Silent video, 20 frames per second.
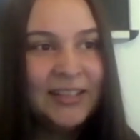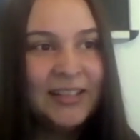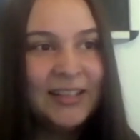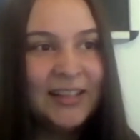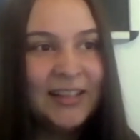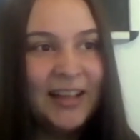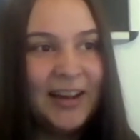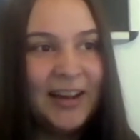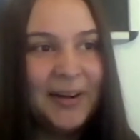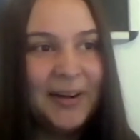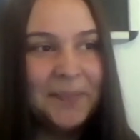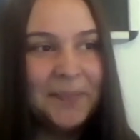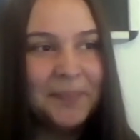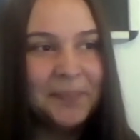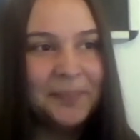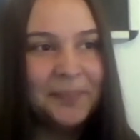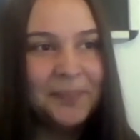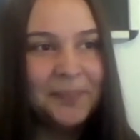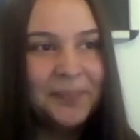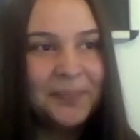
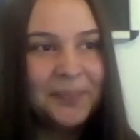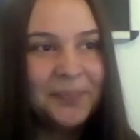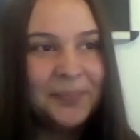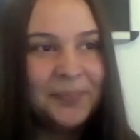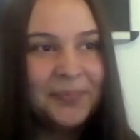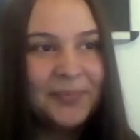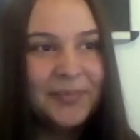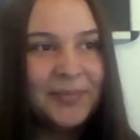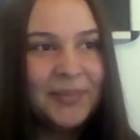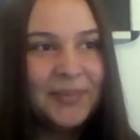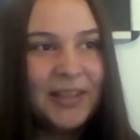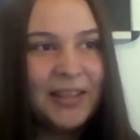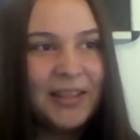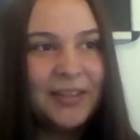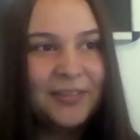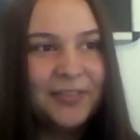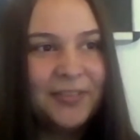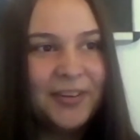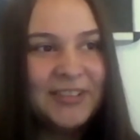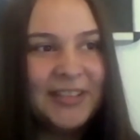the
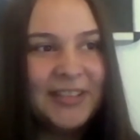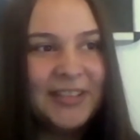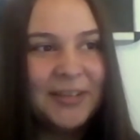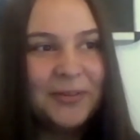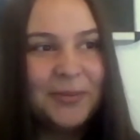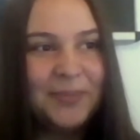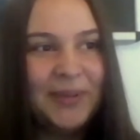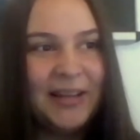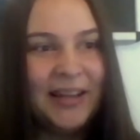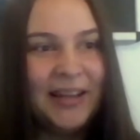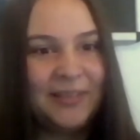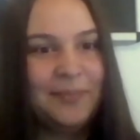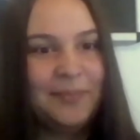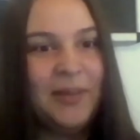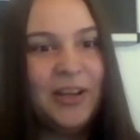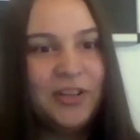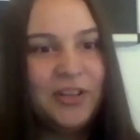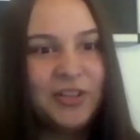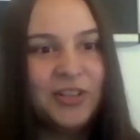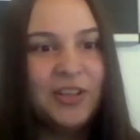first thing would be like,
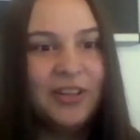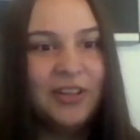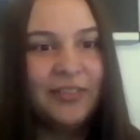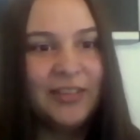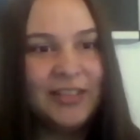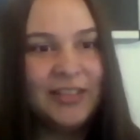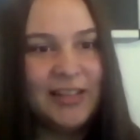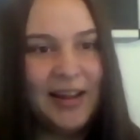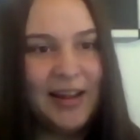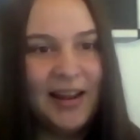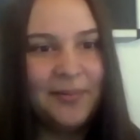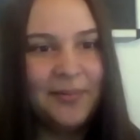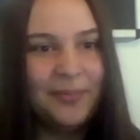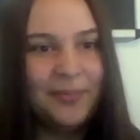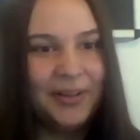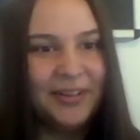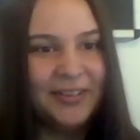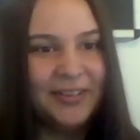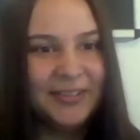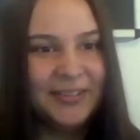make sure you give it time,
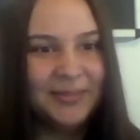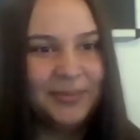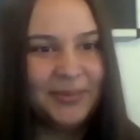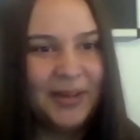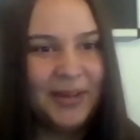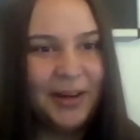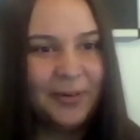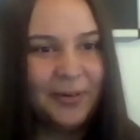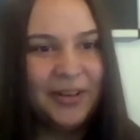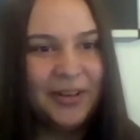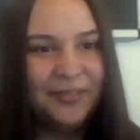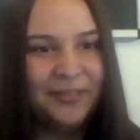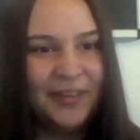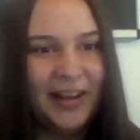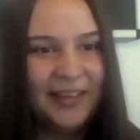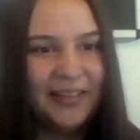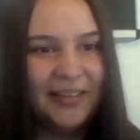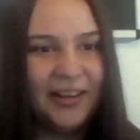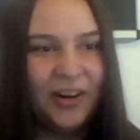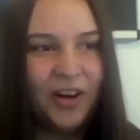because I always
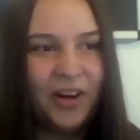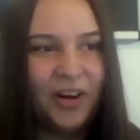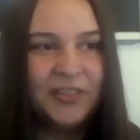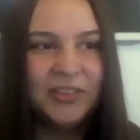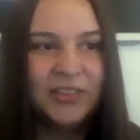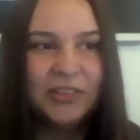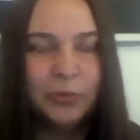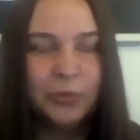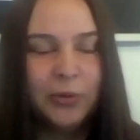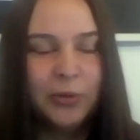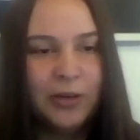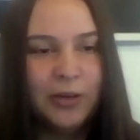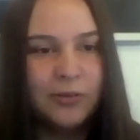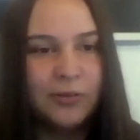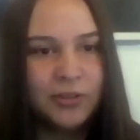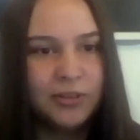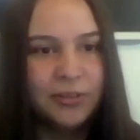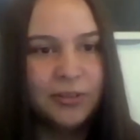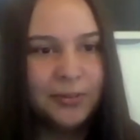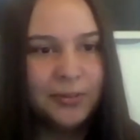find that after a week or
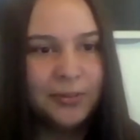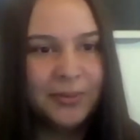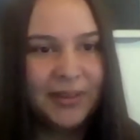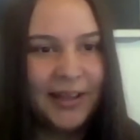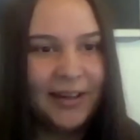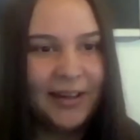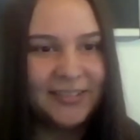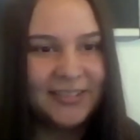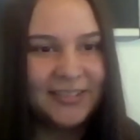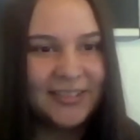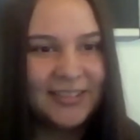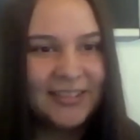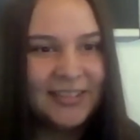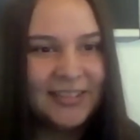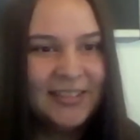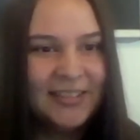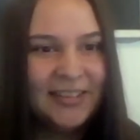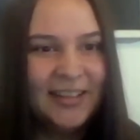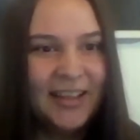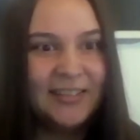2 with adults,
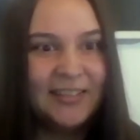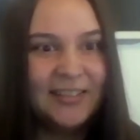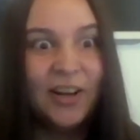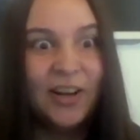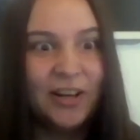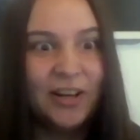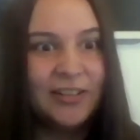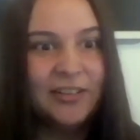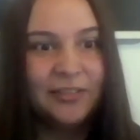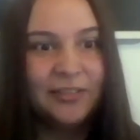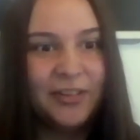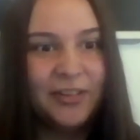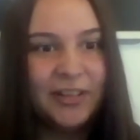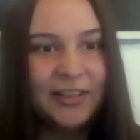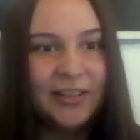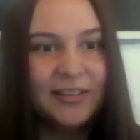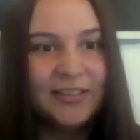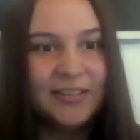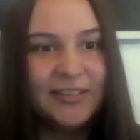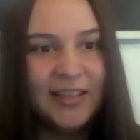it's a lot different.
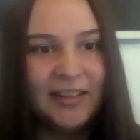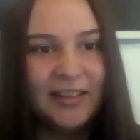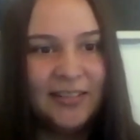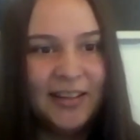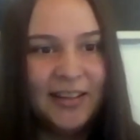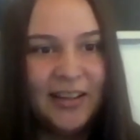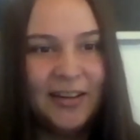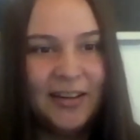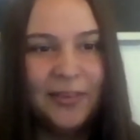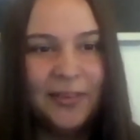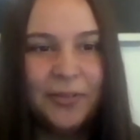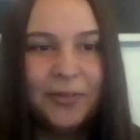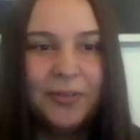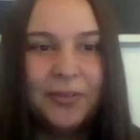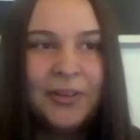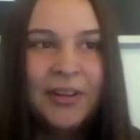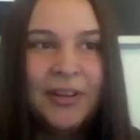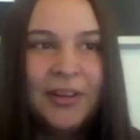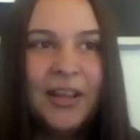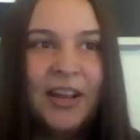They'll settle in, or
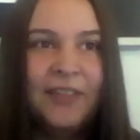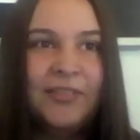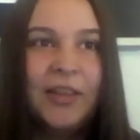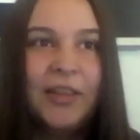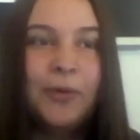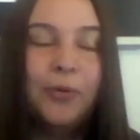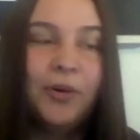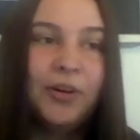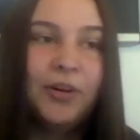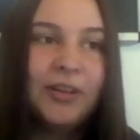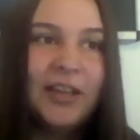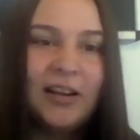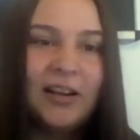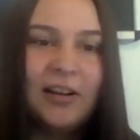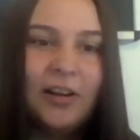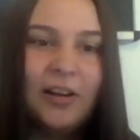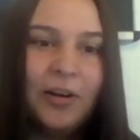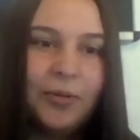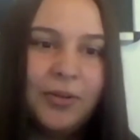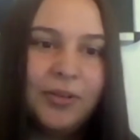if they weren't getting
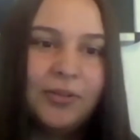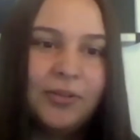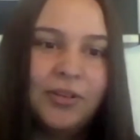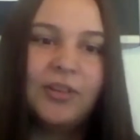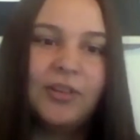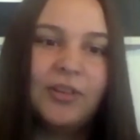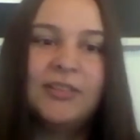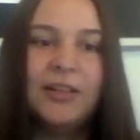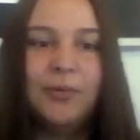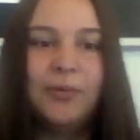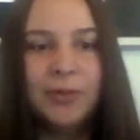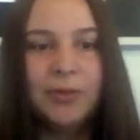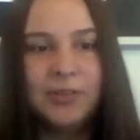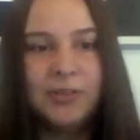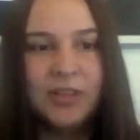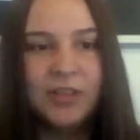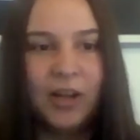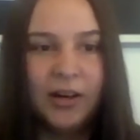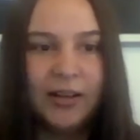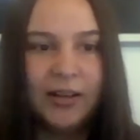along with your dogs, they will
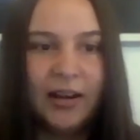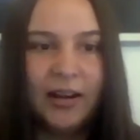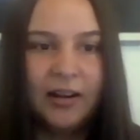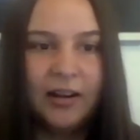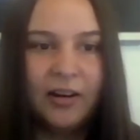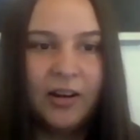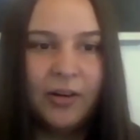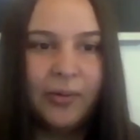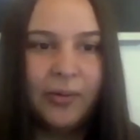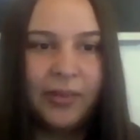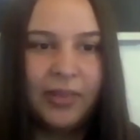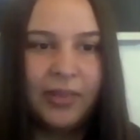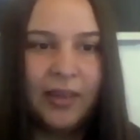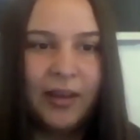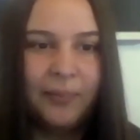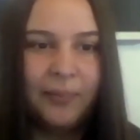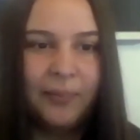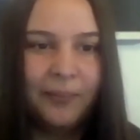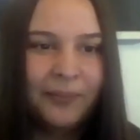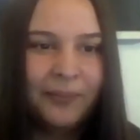start getting along with
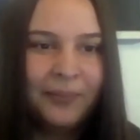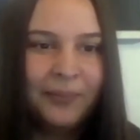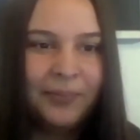them.